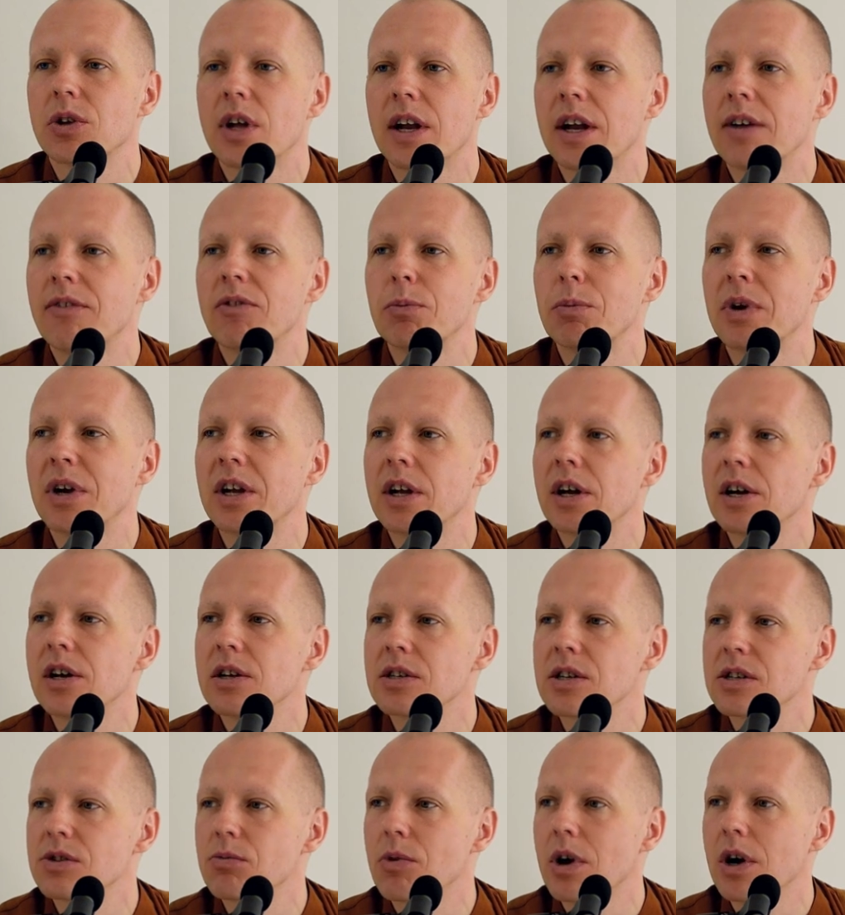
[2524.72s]
than everybody
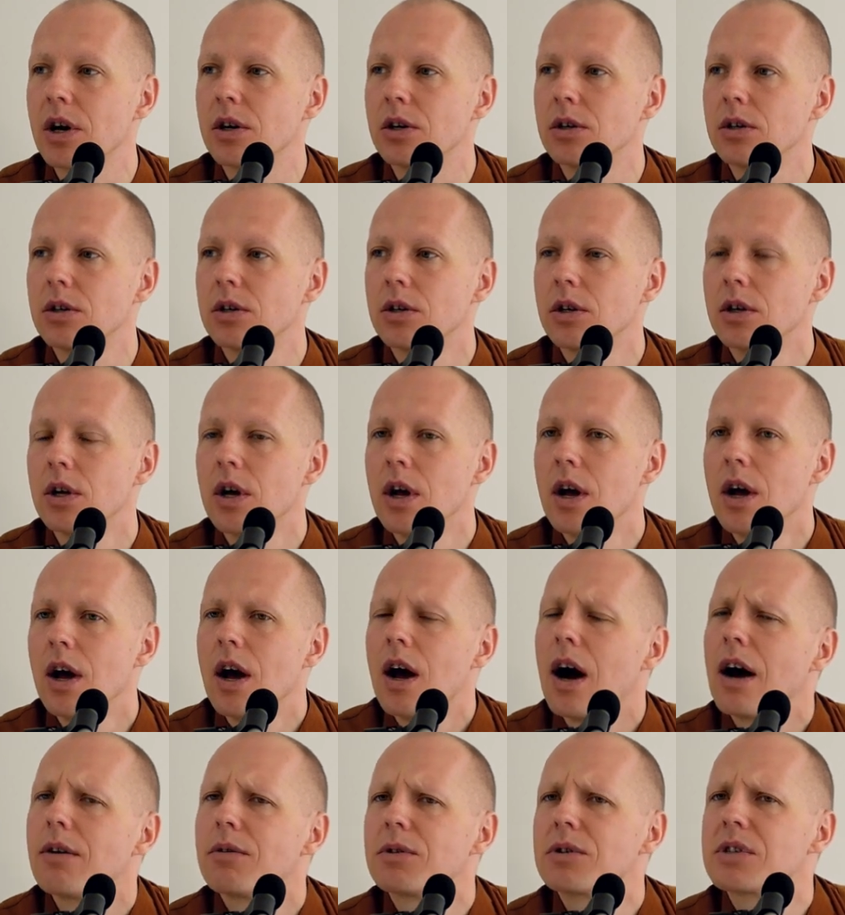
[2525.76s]
else as well.
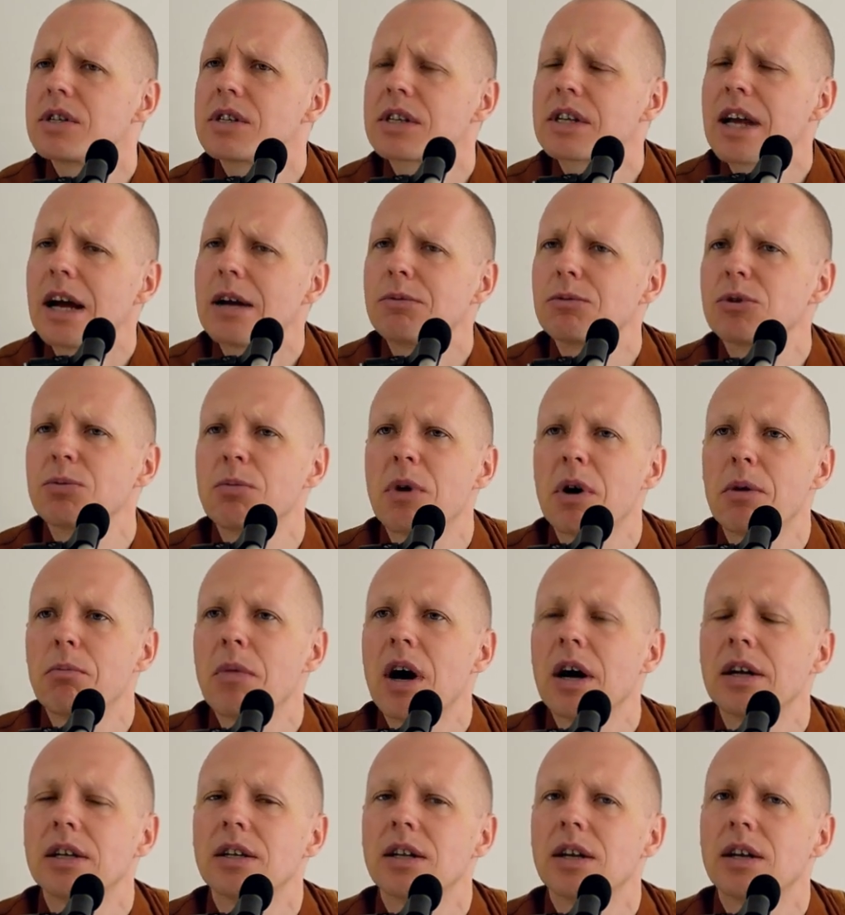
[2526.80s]
I was just came to my
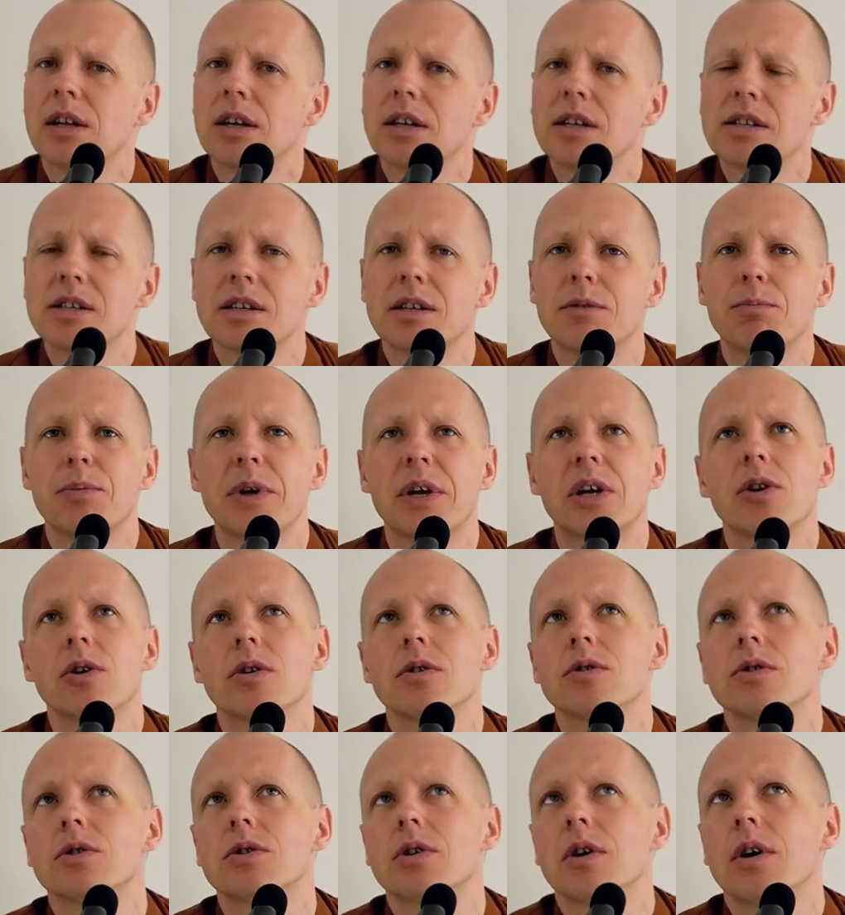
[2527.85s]
mind that is it
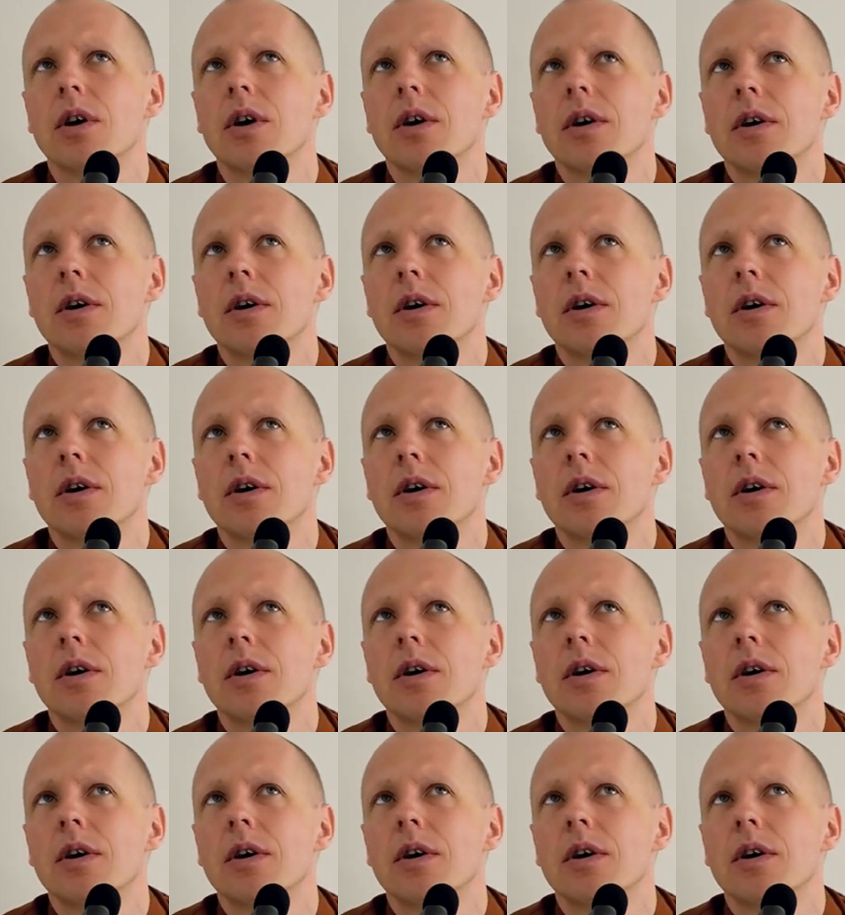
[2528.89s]
because